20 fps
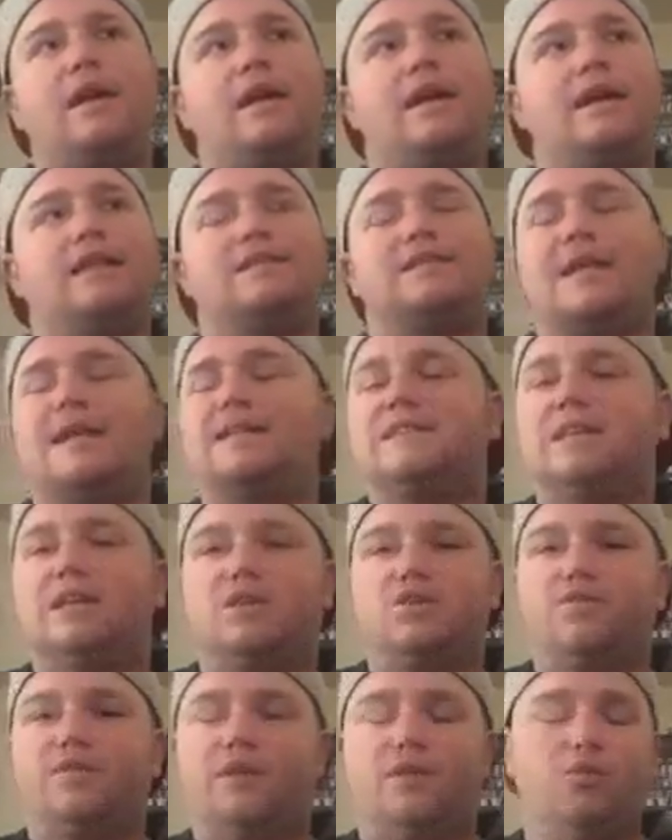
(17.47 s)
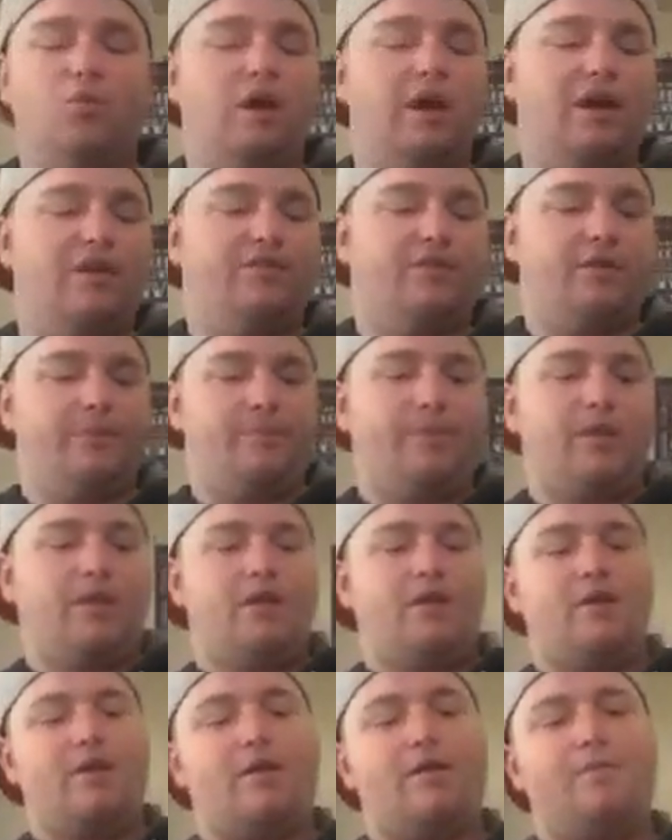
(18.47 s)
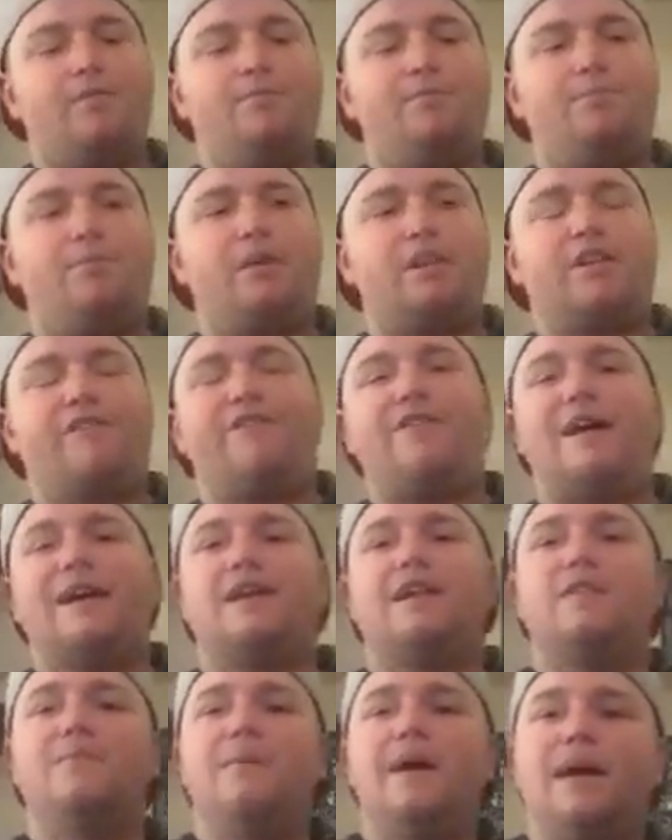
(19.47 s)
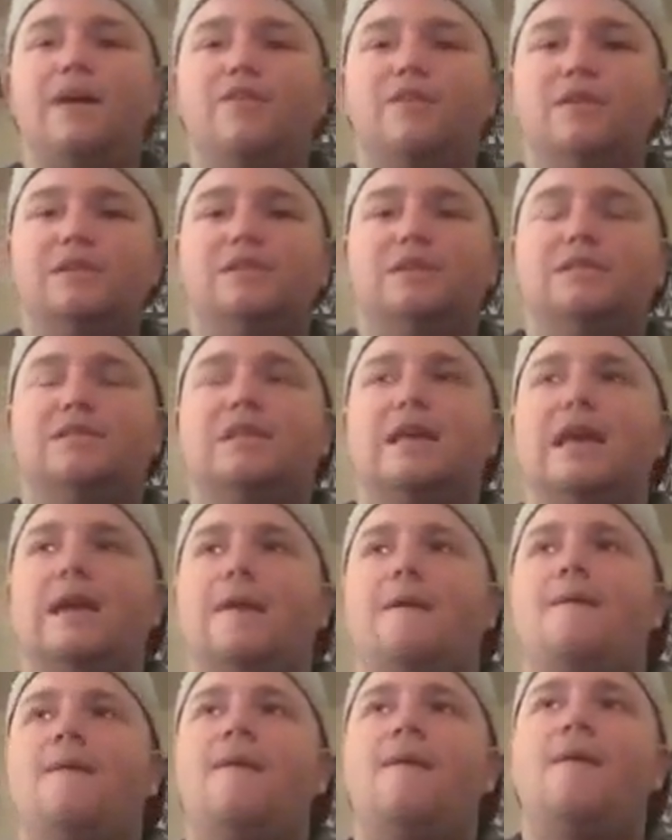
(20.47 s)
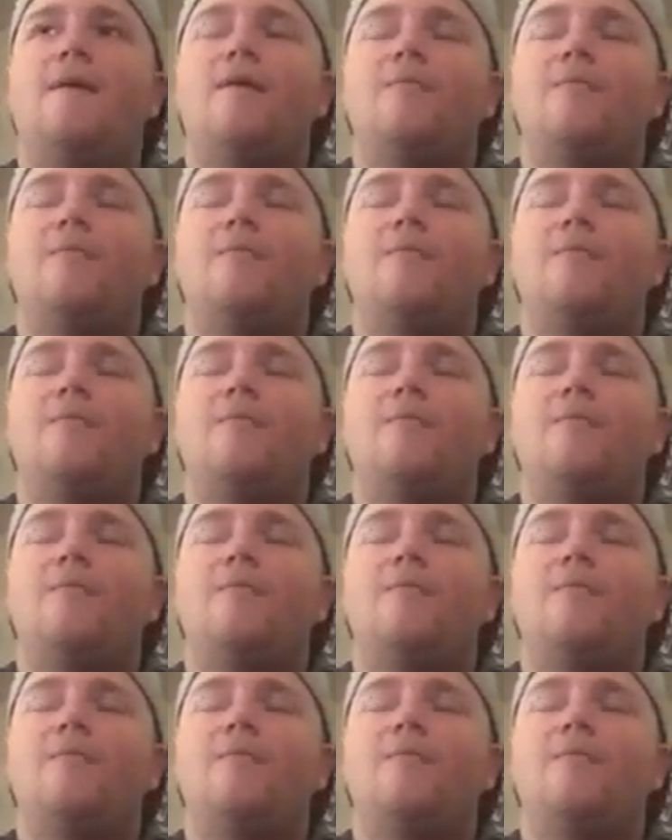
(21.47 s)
Yeah, that's history, whatever. But the fact of the matter is, is that